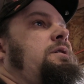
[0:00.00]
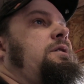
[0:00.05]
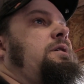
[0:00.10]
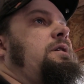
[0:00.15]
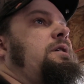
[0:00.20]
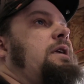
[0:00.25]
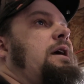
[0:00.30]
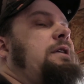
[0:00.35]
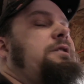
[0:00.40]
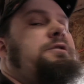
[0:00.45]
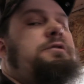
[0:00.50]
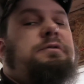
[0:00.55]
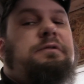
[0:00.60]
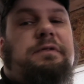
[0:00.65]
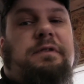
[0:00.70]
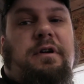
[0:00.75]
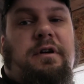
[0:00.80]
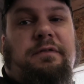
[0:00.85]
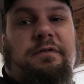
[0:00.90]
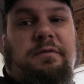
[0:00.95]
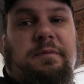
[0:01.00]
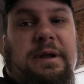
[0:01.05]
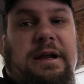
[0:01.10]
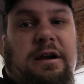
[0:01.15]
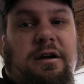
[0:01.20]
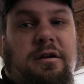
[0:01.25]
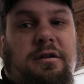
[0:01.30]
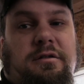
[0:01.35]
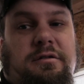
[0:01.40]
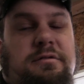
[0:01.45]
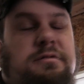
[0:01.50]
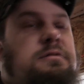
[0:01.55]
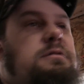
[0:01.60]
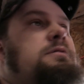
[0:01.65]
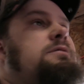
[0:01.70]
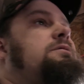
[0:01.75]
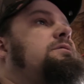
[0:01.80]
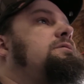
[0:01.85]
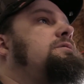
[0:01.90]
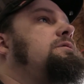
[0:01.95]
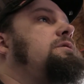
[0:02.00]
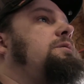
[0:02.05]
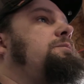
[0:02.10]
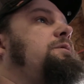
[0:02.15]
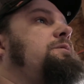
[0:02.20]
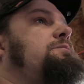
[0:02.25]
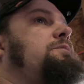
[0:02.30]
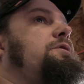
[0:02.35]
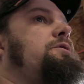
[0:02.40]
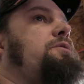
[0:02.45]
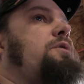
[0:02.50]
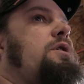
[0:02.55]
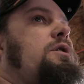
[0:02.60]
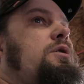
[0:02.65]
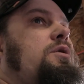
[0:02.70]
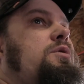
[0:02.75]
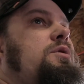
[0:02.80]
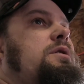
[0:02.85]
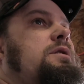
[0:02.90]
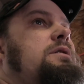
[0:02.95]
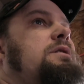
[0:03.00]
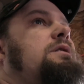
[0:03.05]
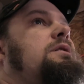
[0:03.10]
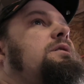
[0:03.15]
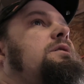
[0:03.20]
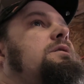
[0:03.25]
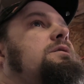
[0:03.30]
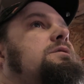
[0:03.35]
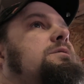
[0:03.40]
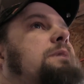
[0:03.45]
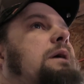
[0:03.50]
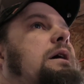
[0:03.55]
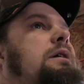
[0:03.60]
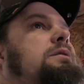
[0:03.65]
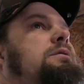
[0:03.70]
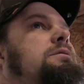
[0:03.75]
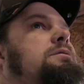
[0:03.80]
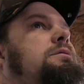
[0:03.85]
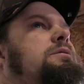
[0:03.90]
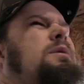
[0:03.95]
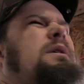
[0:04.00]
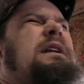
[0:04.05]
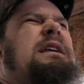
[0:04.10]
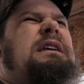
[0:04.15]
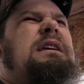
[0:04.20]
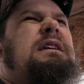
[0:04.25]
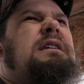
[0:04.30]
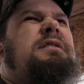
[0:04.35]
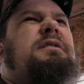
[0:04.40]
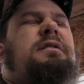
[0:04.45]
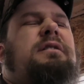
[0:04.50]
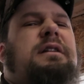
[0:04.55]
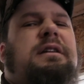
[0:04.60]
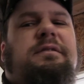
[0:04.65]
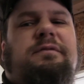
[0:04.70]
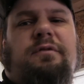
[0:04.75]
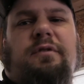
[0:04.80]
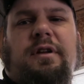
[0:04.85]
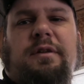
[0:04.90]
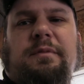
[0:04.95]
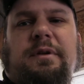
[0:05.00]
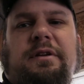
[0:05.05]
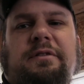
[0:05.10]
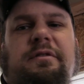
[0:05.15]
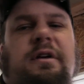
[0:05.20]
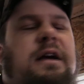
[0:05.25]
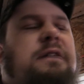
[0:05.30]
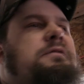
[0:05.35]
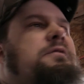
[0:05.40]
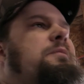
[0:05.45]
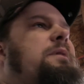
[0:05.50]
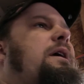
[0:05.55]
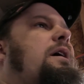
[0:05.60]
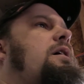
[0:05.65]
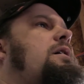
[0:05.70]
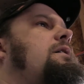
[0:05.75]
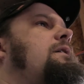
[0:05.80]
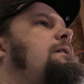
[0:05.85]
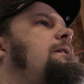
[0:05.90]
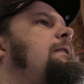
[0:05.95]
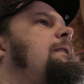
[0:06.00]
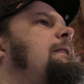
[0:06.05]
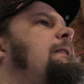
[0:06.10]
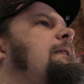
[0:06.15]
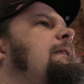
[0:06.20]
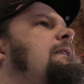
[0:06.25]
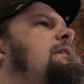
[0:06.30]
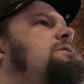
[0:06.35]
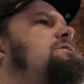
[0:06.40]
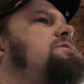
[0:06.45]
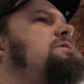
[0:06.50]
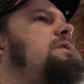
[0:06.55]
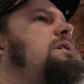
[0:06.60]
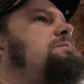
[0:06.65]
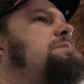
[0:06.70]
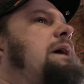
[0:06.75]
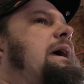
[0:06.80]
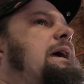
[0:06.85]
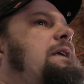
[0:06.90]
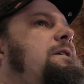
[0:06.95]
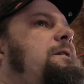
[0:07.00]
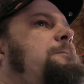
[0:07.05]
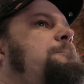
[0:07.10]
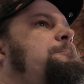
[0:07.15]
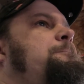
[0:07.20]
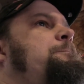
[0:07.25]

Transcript: not too far from here, up in Monroe. It's about 20, 30, 40-minute drive from here, so not bad.